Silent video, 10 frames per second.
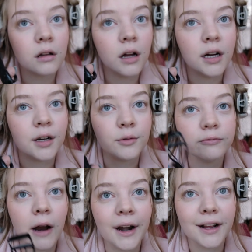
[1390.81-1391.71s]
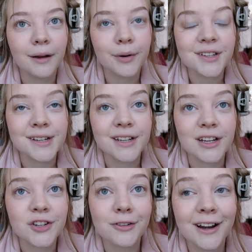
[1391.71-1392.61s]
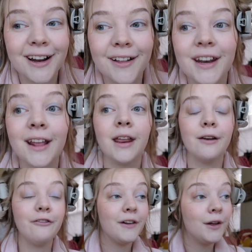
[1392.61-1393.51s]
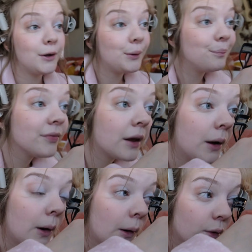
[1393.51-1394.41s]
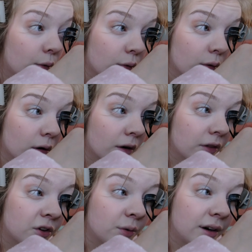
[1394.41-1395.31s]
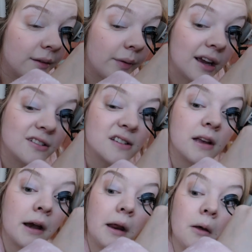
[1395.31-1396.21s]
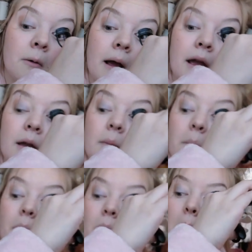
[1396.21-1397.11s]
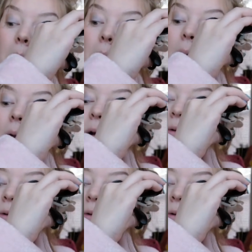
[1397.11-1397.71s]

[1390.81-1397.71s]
writing a presentation right now that I need to film, or the 20 pages I need to write, but oh